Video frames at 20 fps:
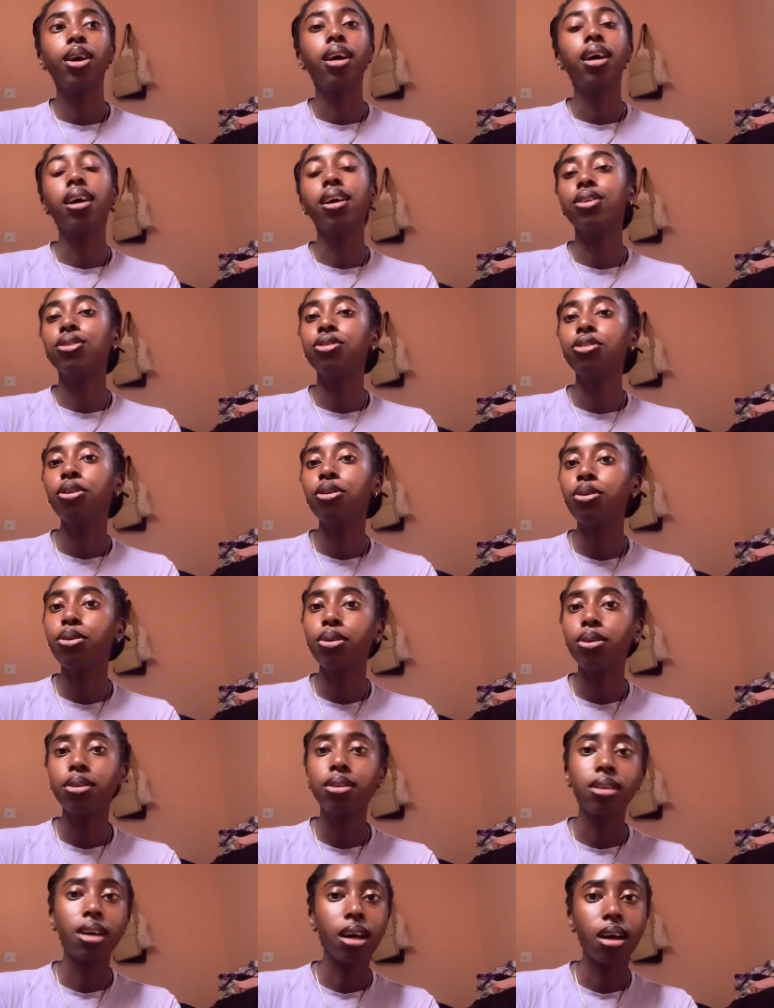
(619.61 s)
it's not going
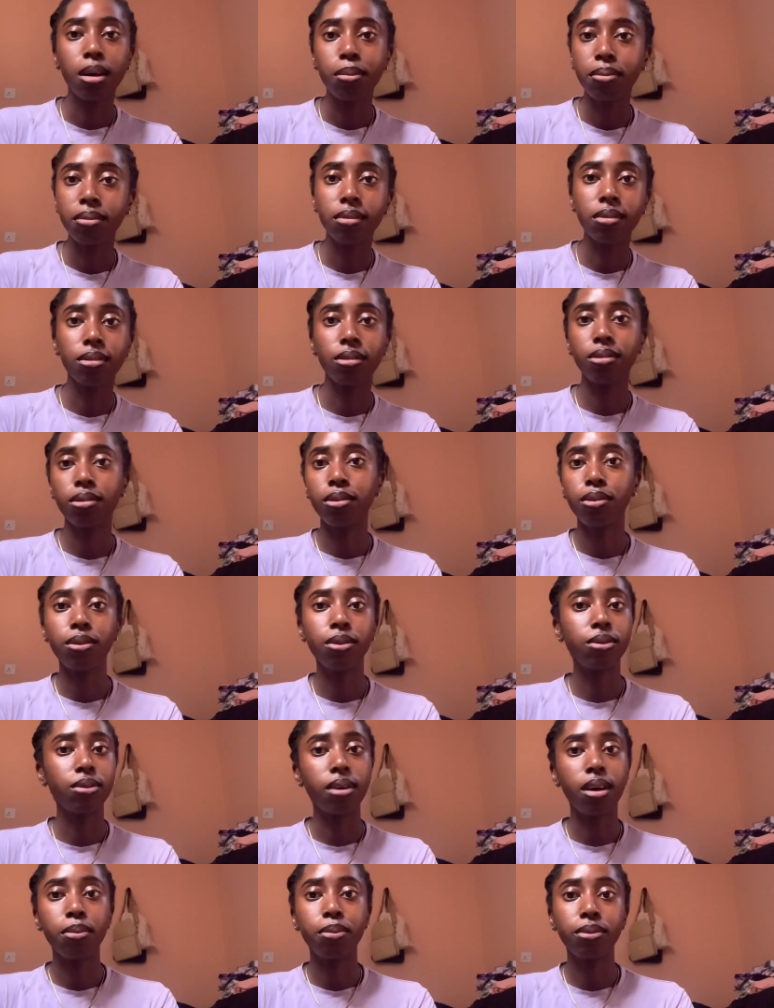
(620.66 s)
to happen, it's not going
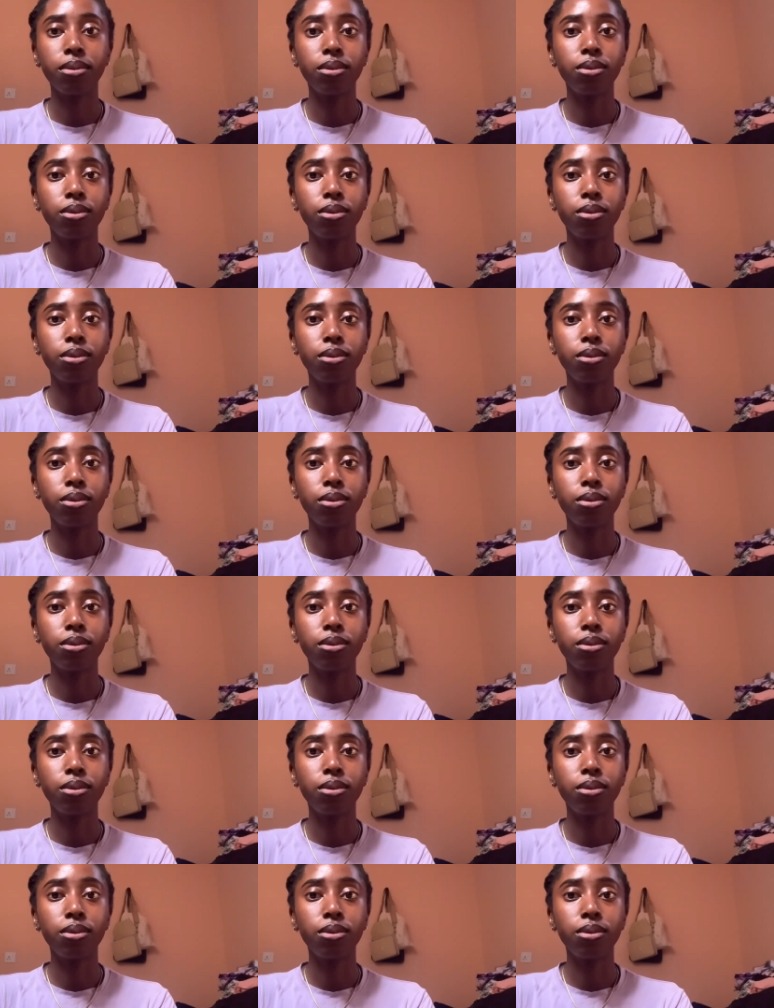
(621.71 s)
to happen.